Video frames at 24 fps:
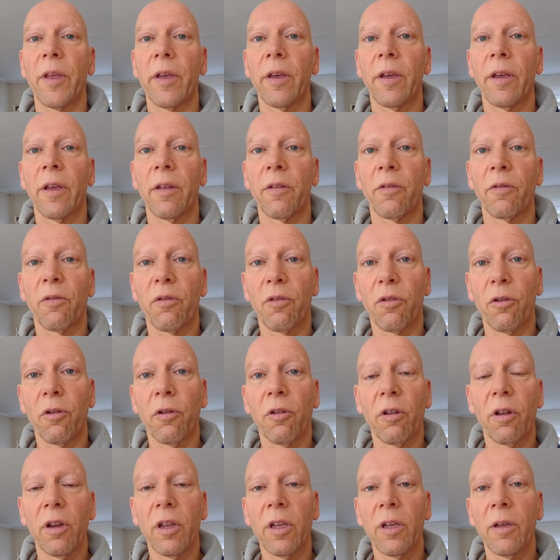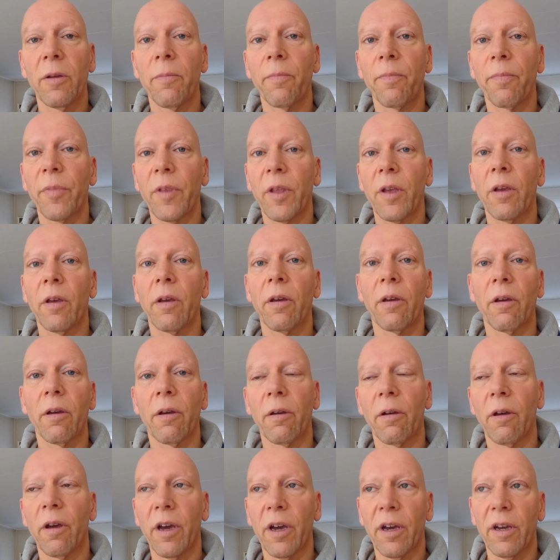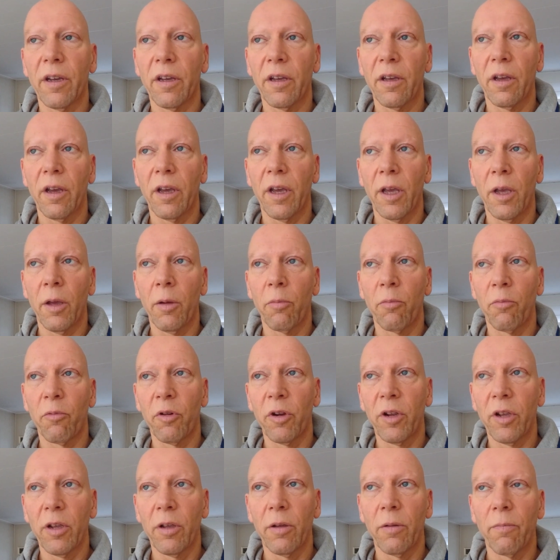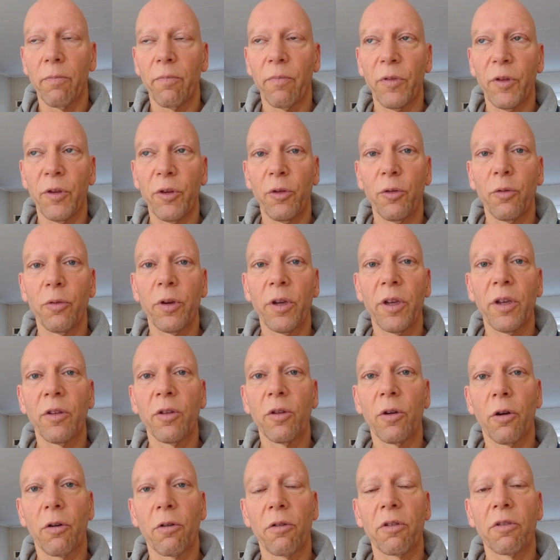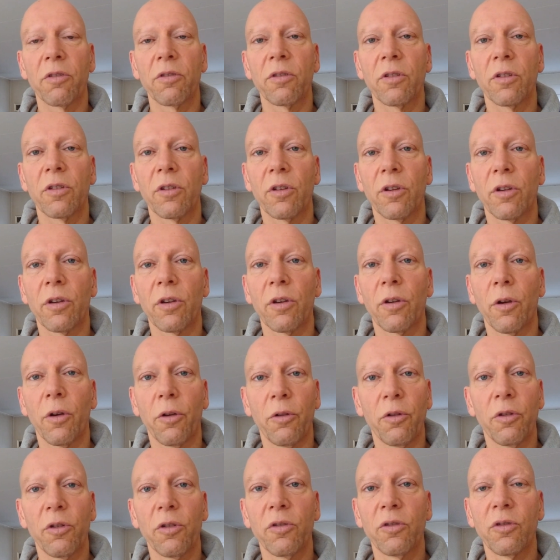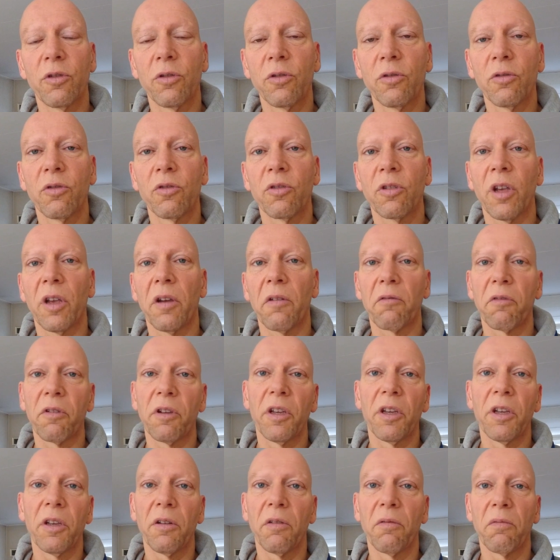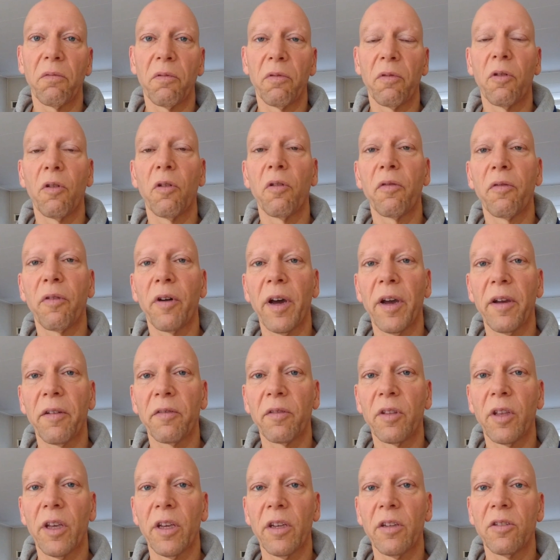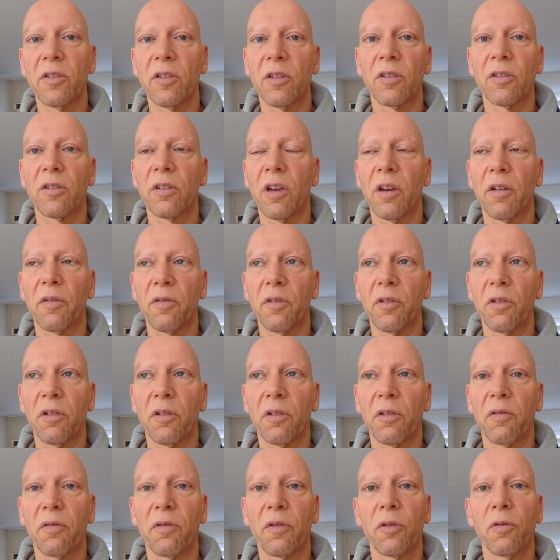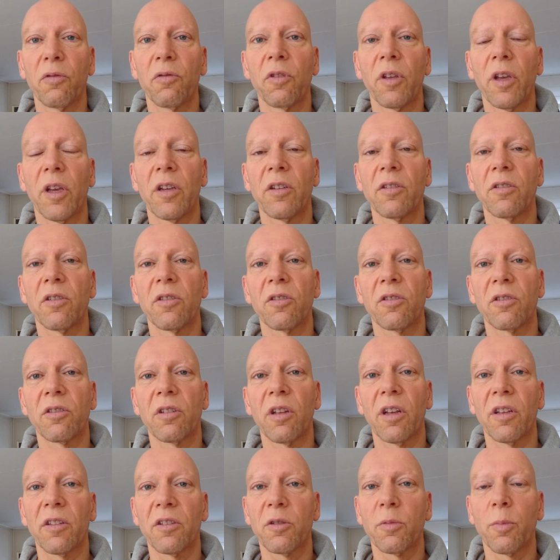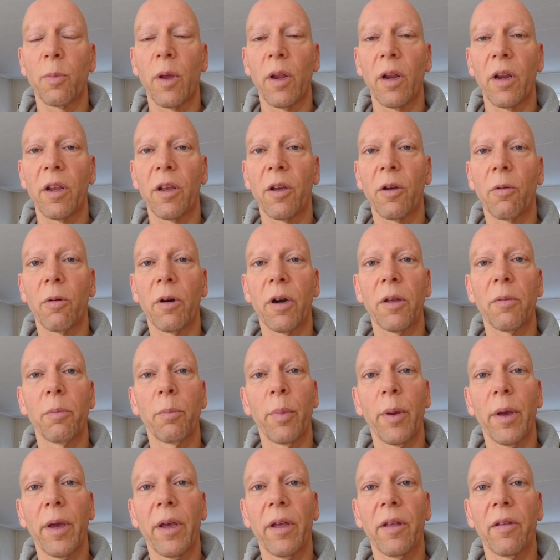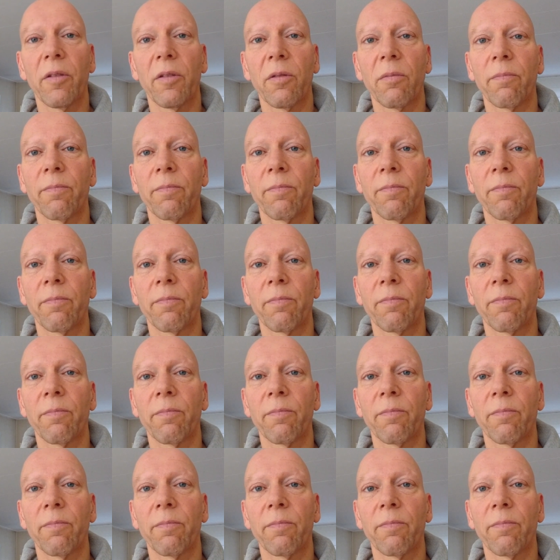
And thirdly, uh, I am renewing the, the onion juice every four or five days, since after a few days it starts smelling quite bad